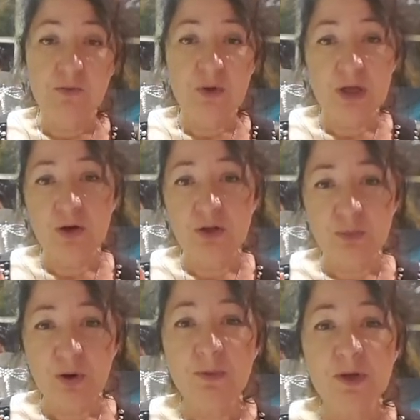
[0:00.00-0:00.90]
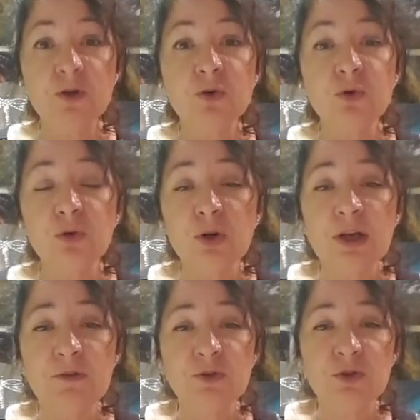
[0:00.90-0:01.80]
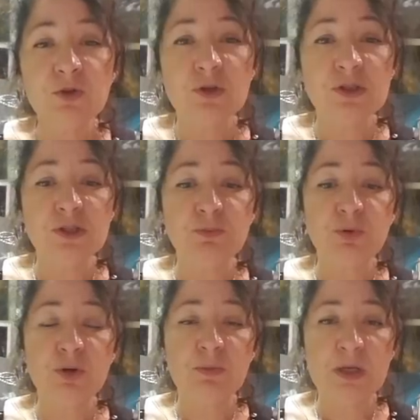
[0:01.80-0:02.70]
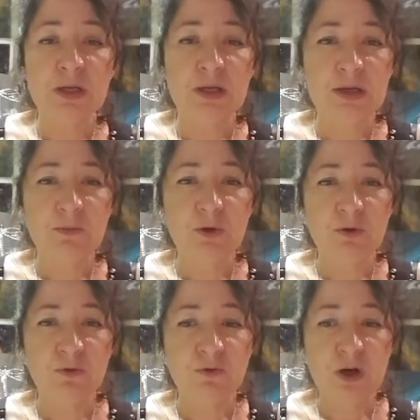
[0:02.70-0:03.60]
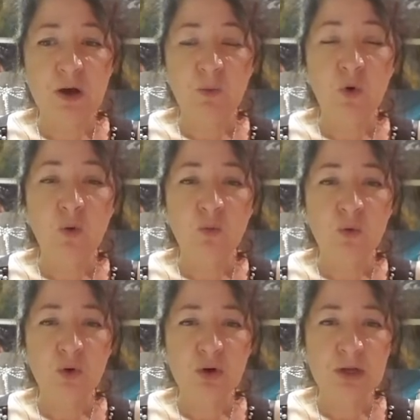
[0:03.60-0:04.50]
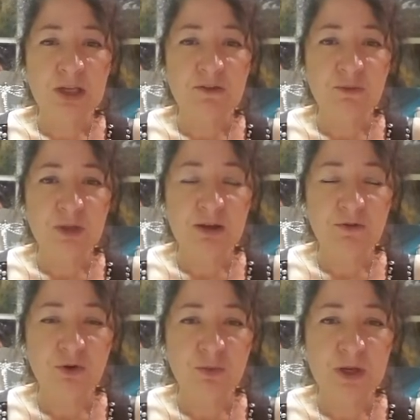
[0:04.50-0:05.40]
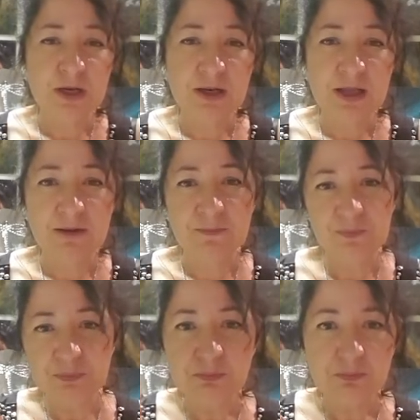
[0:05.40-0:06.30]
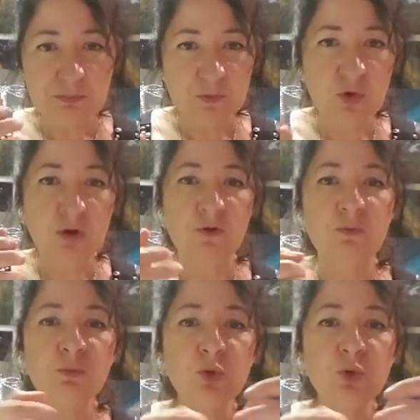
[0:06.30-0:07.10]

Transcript: Well, you probably could. All you have to do is just put them in a bit of warm water and leave them there for a bit, and then kind of